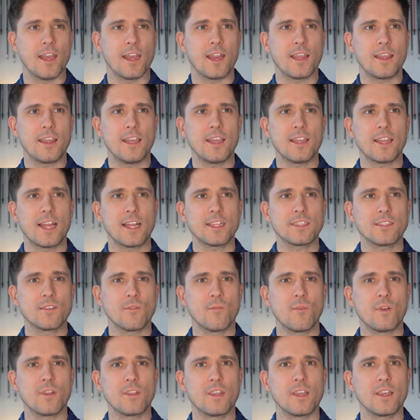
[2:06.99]
And I think that's the
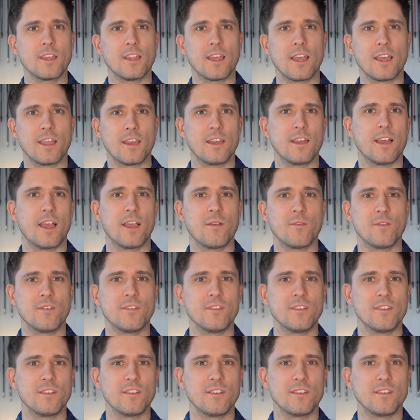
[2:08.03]
one thing that I
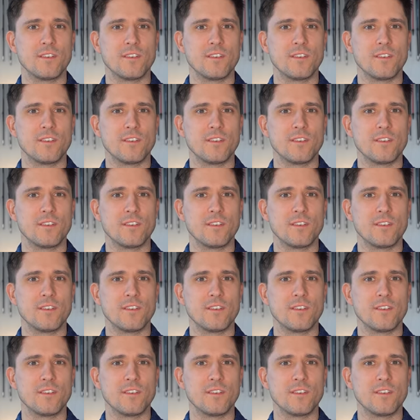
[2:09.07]
would